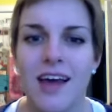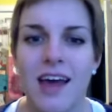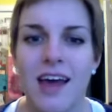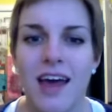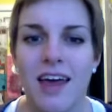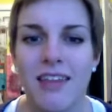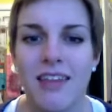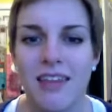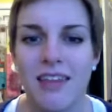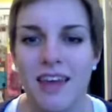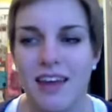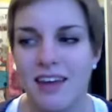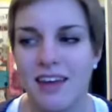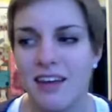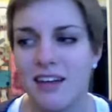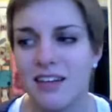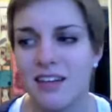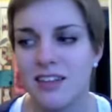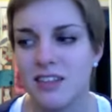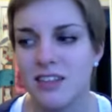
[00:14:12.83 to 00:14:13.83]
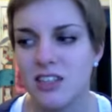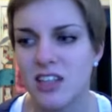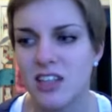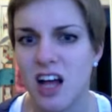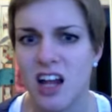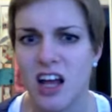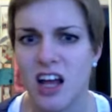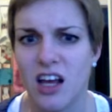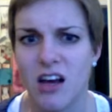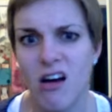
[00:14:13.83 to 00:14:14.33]
and then she's all
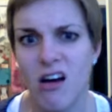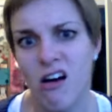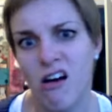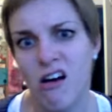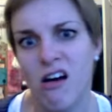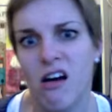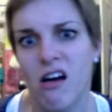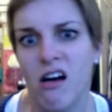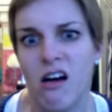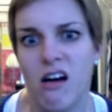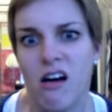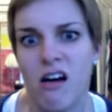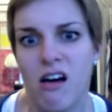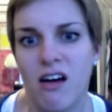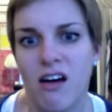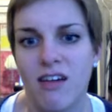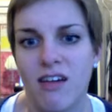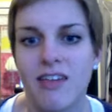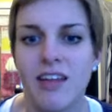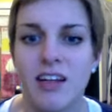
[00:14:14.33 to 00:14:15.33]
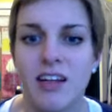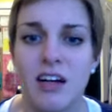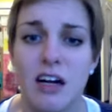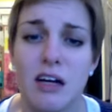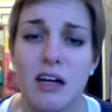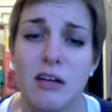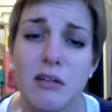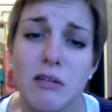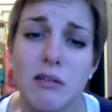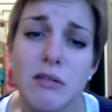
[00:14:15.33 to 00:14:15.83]
like and then they're
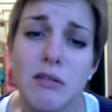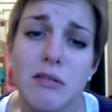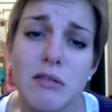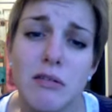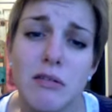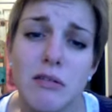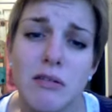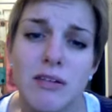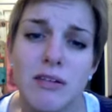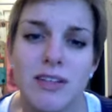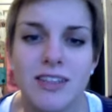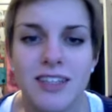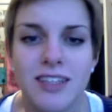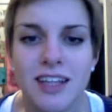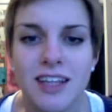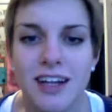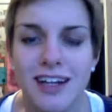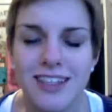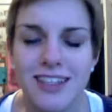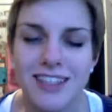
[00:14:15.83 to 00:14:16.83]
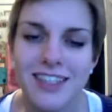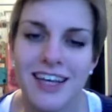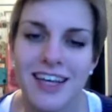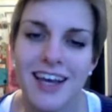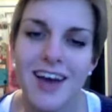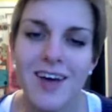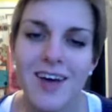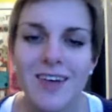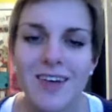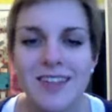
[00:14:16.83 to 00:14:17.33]
like oh and then she's like
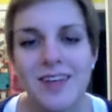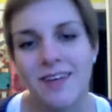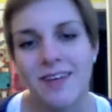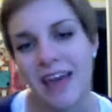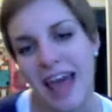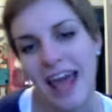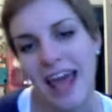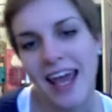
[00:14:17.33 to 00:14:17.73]
oh it's okay